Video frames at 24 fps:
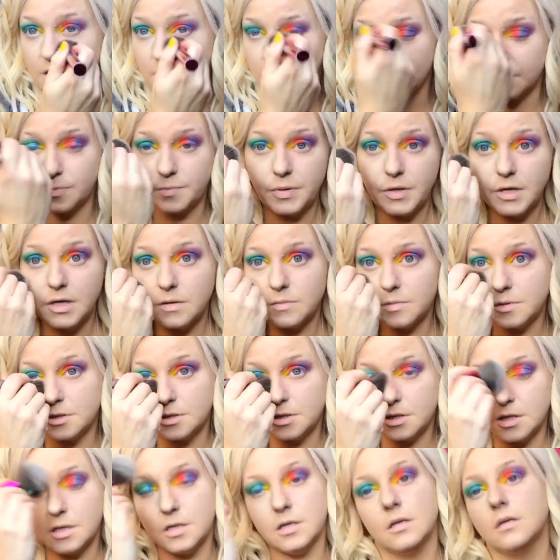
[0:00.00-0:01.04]
It's
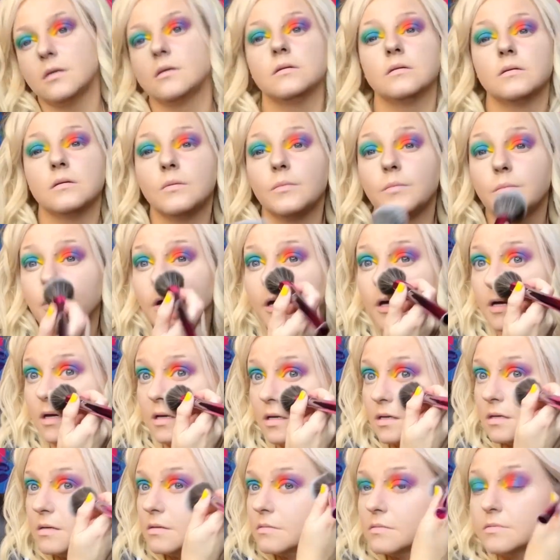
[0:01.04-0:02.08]
pigmented,
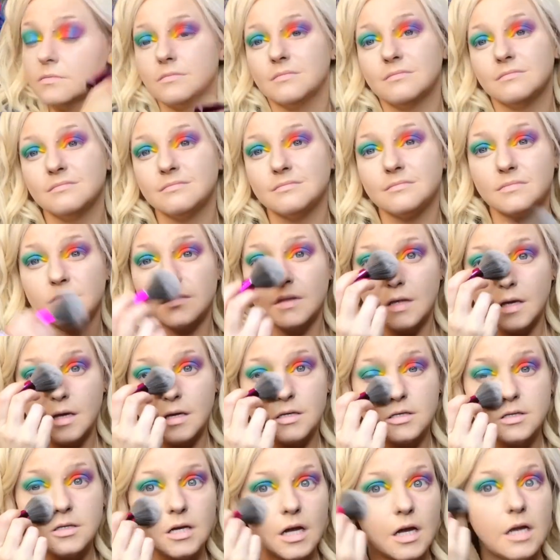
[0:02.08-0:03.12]
but
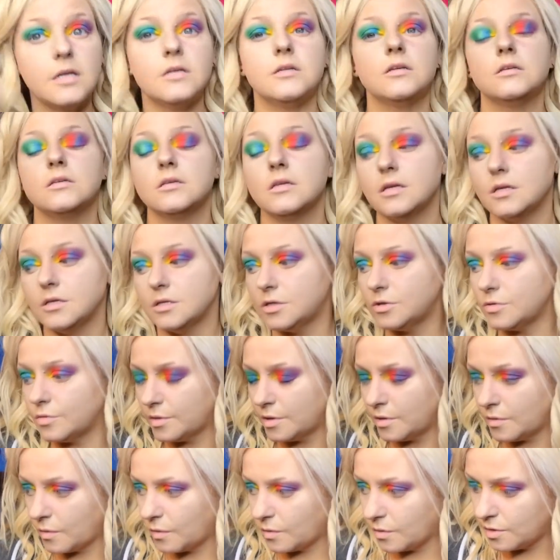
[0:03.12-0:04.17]
it changes
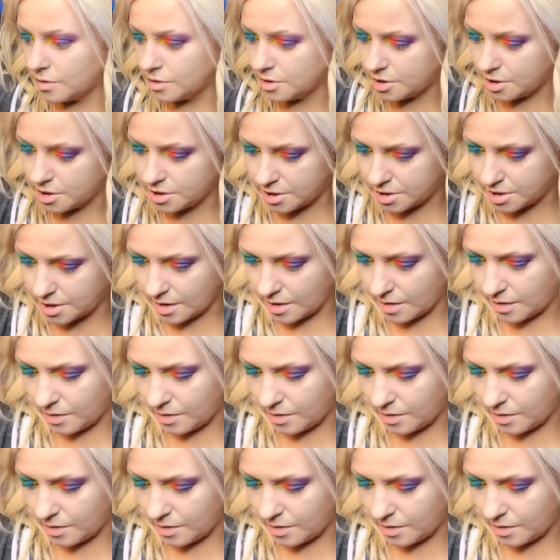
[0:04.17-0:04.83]
into an orangish